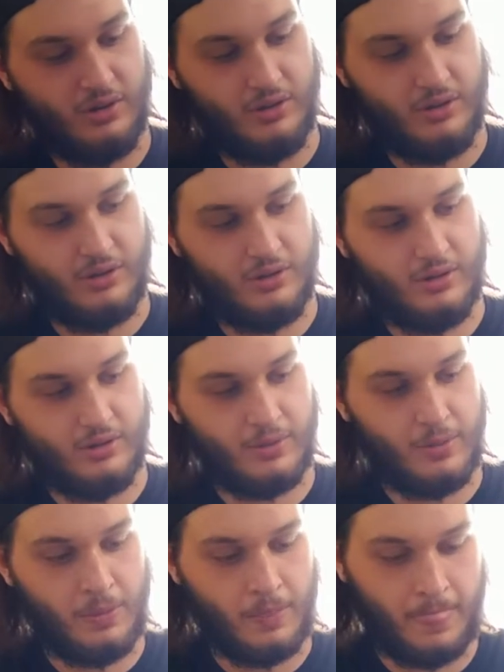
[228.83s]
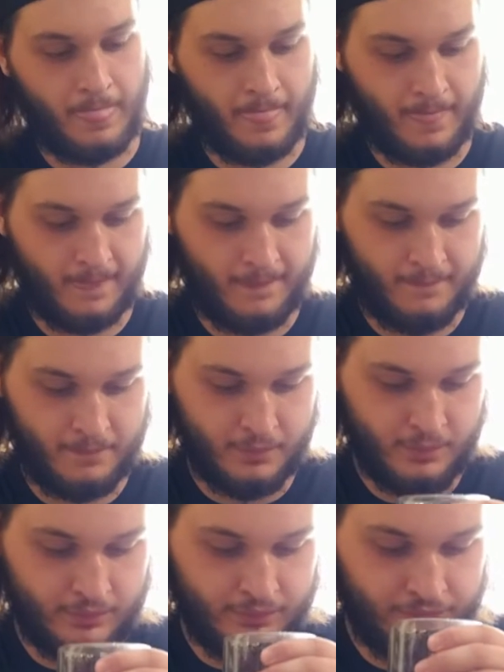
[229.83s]

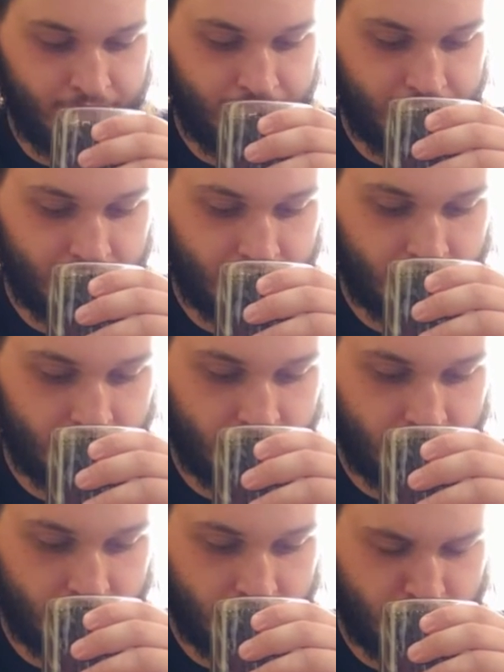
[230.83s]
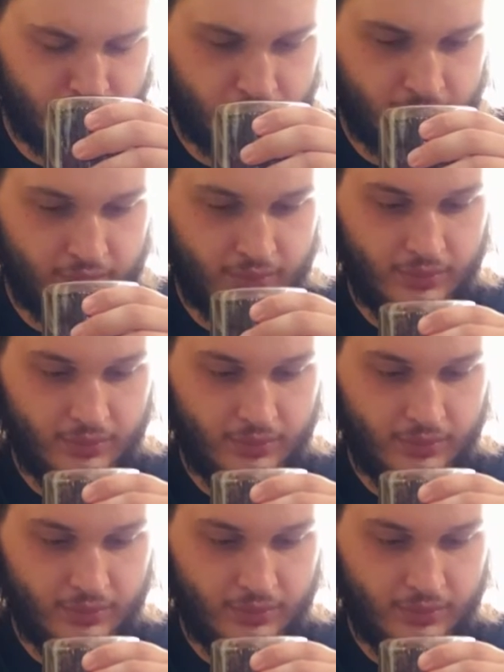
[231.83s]
Nobody speaks.